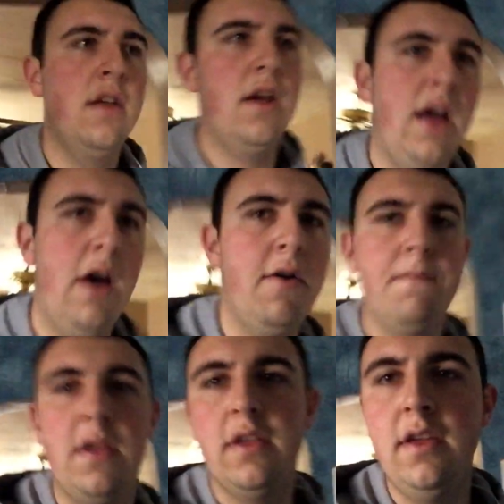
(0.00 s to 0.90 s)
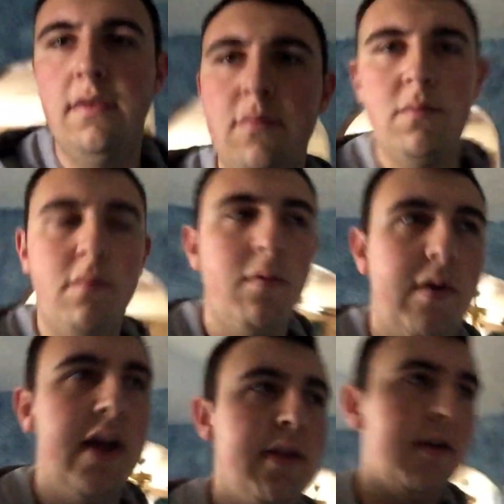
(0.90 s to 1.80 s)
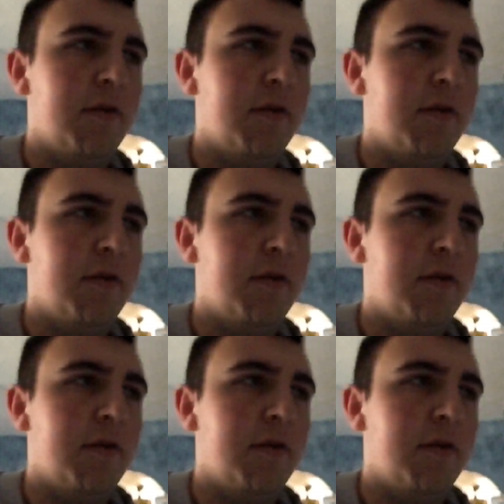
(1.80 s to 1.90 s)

uh, how I'm feeling when we get there.